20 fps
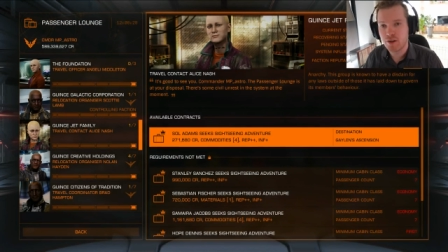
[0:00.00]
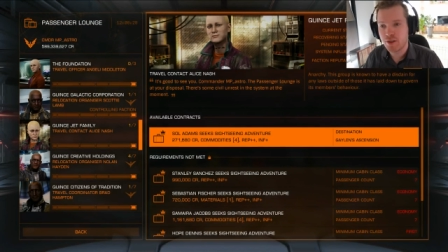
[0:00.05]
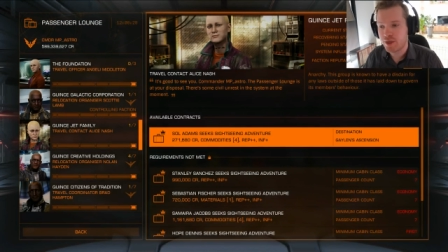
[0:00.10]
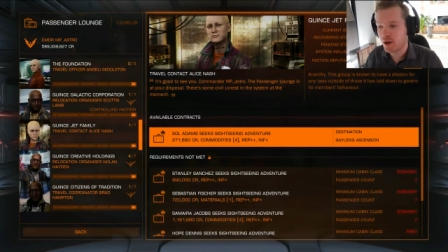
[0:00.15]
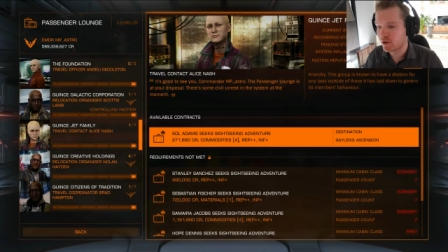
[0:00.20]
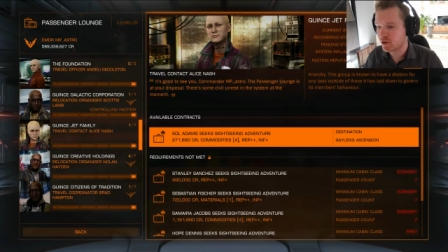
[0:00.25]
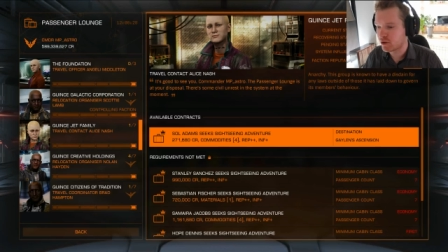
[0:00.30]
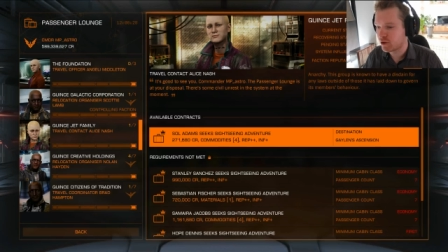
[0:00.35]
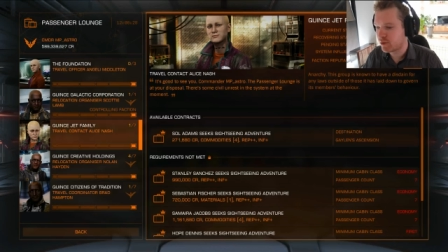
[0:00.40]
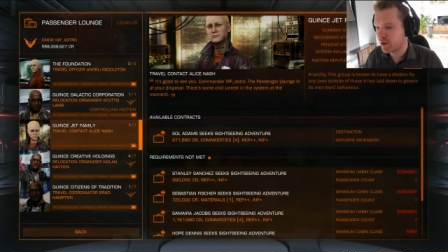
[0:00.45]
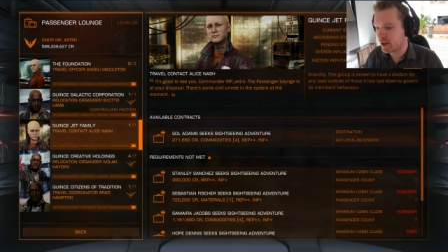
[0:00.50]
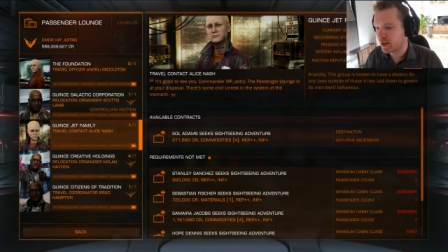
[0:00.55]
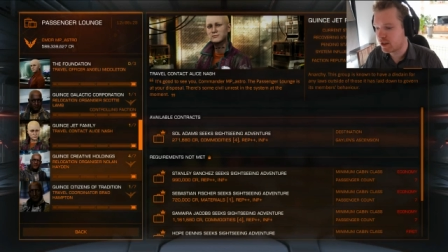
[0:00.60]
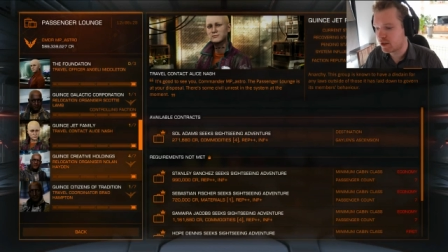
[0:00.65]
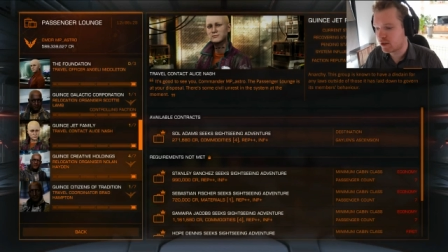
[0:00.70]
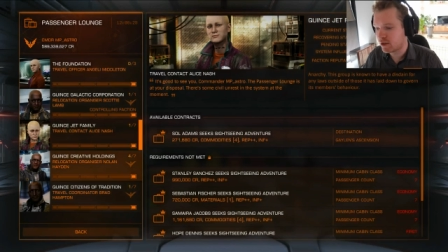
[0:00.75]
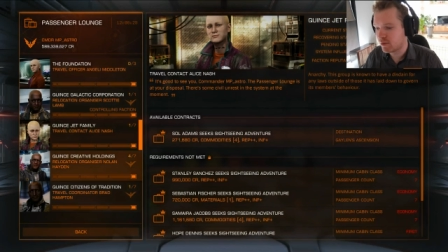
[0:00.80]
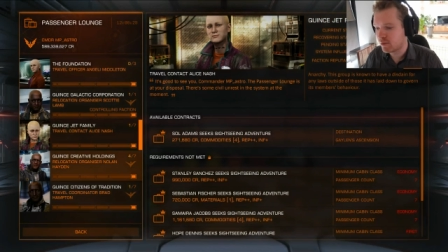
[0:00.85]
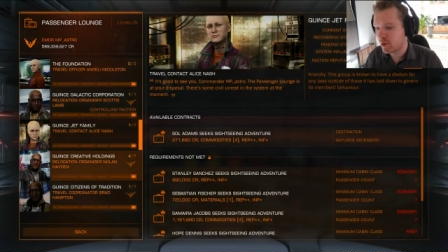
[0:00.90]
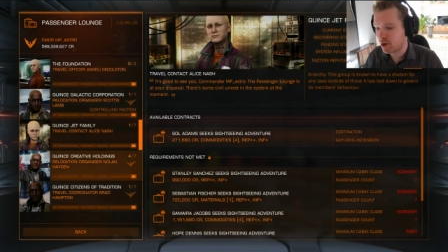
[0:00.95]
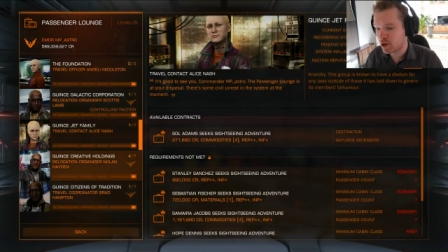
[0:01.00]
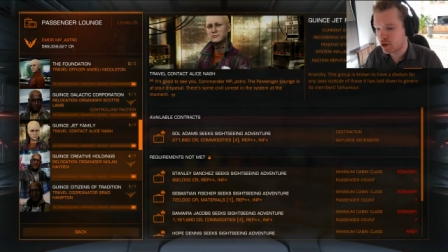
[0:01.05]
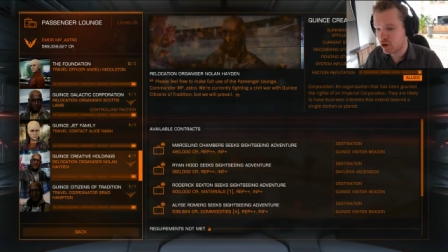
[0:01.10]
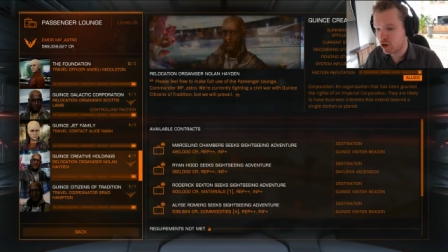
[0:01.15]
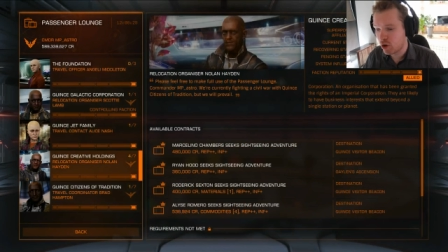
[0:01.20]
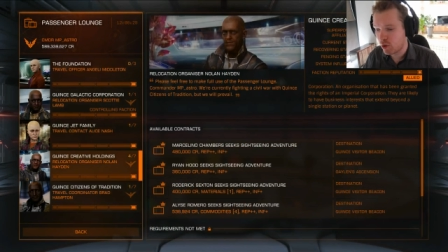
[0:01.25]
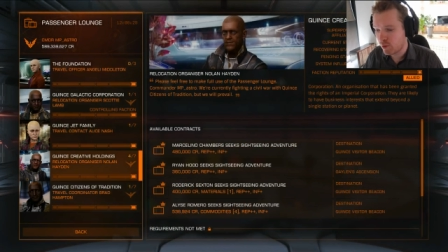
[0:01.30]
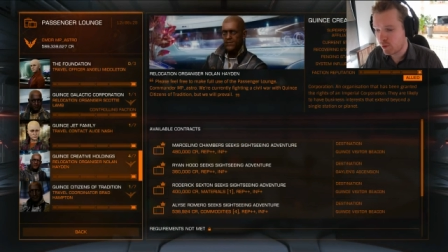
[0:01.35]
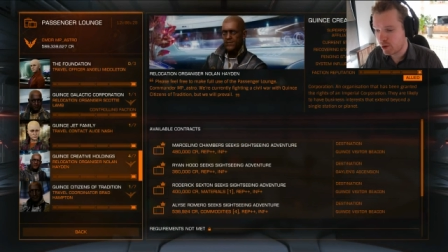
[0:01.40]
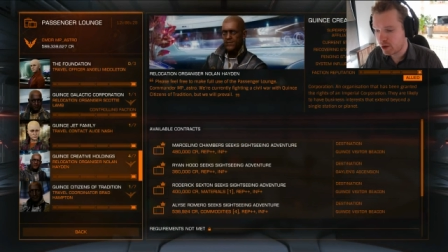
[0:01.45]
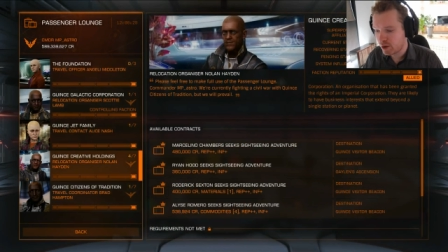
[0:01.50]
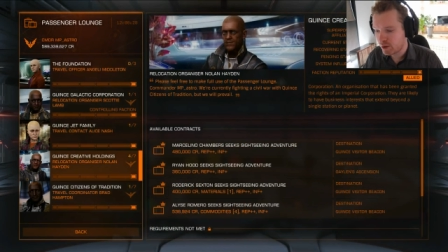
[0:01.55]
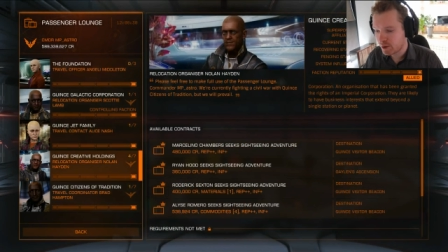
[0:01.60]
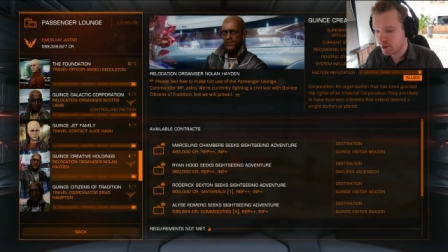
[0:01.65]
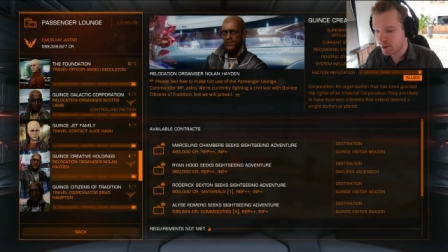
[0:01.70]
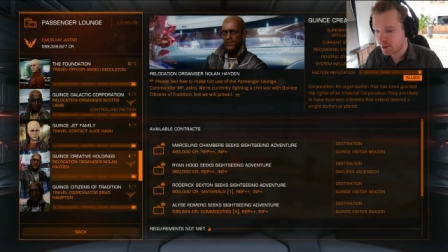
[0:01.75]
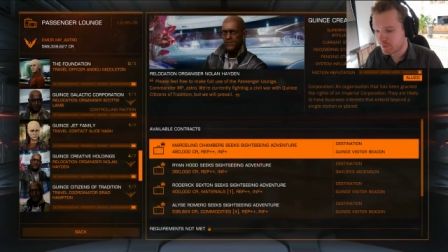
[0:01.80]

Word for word: uh, credits, much lower.